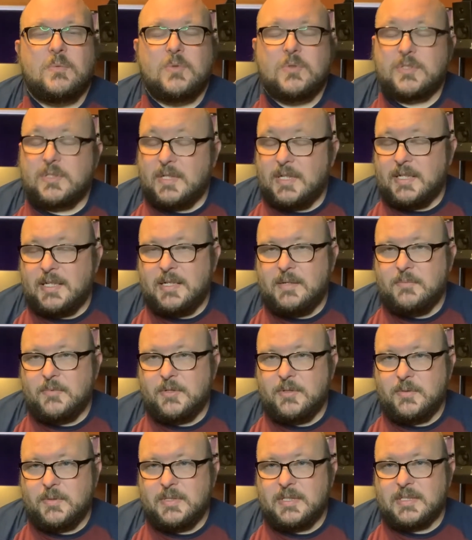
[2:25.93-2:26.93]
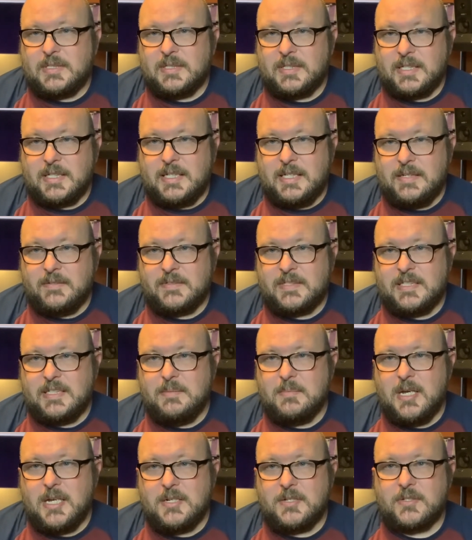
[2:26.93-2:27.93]
again, we're doing the key of C
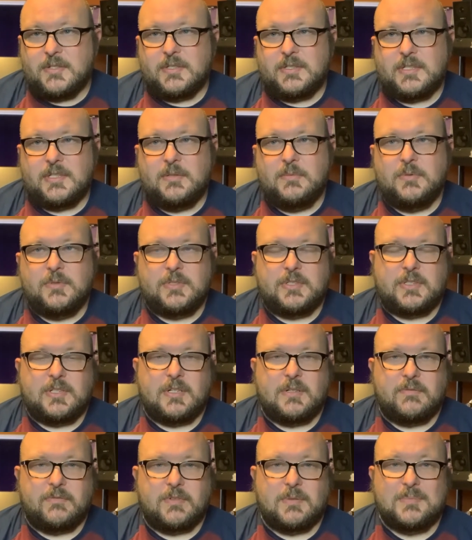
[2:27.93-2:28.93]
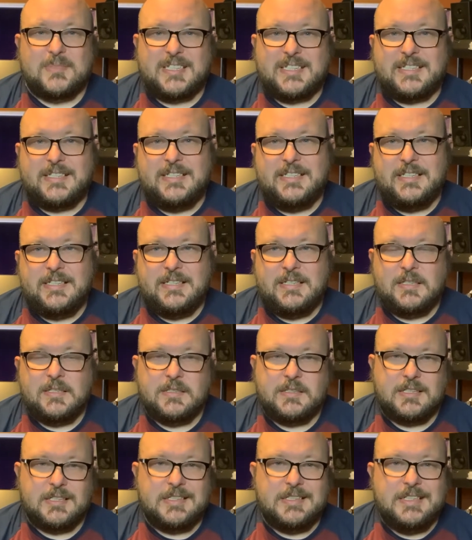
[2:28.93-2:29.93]
major, so we'll start from C
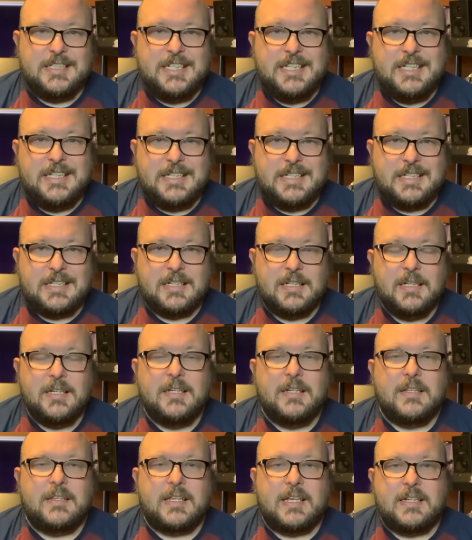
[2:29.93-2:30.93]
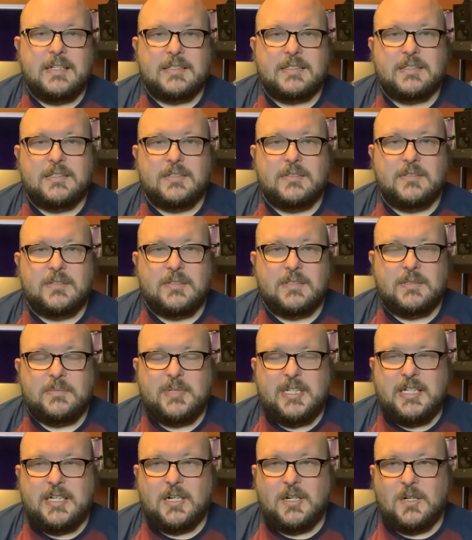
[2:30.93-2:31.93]
to D. That is going to
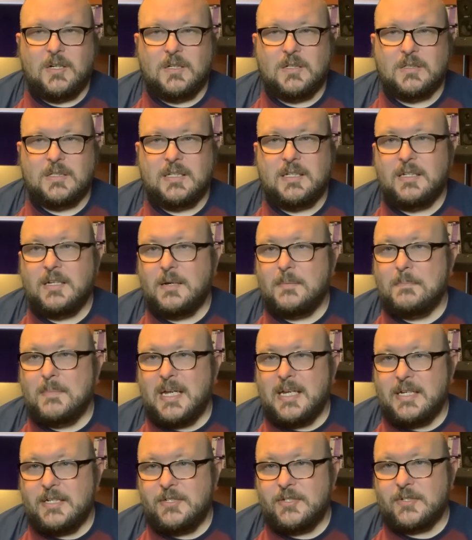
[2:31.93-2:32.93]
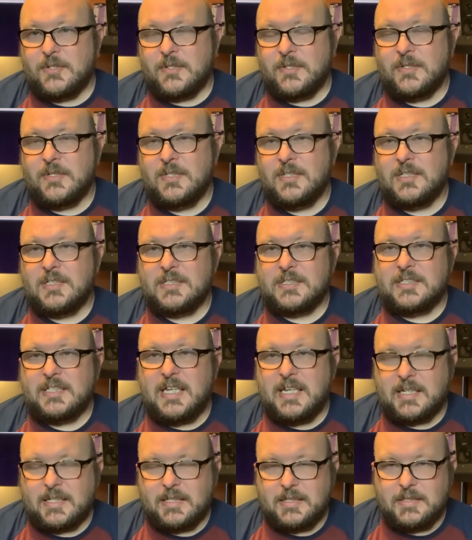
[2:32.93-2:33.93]
be called a major
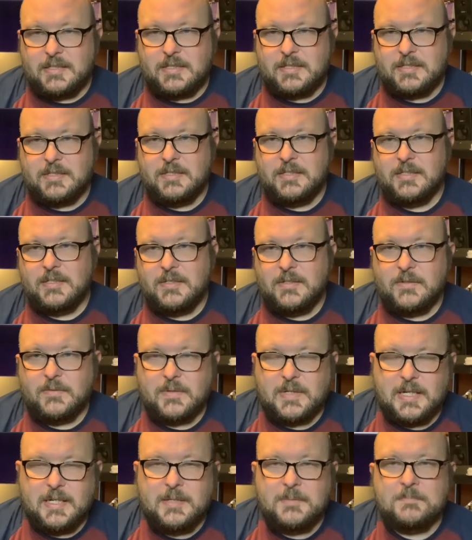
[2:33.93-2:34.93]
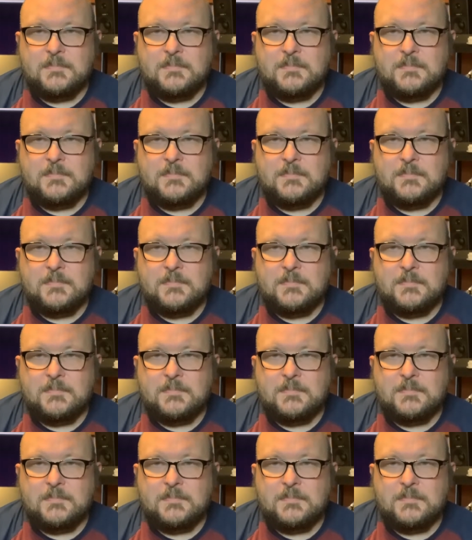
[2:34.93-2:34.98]
second. Okay,